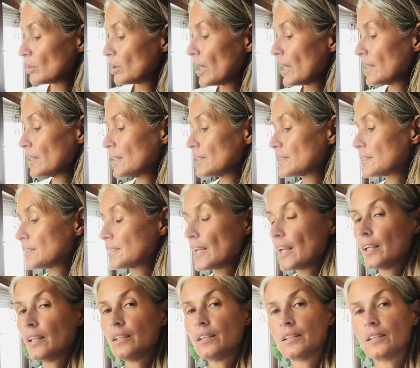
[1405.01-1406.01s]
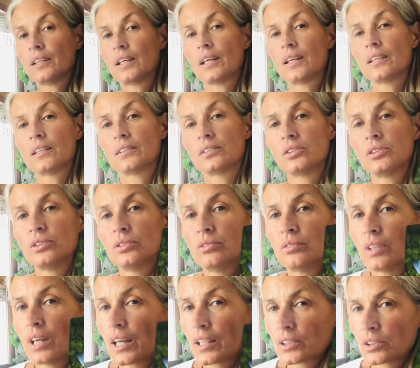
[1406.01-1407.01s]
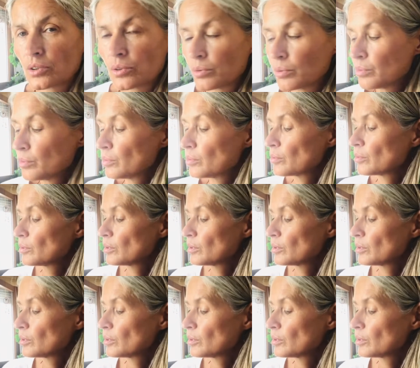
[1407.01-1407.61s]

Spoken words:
And it's saying, yeah, you got to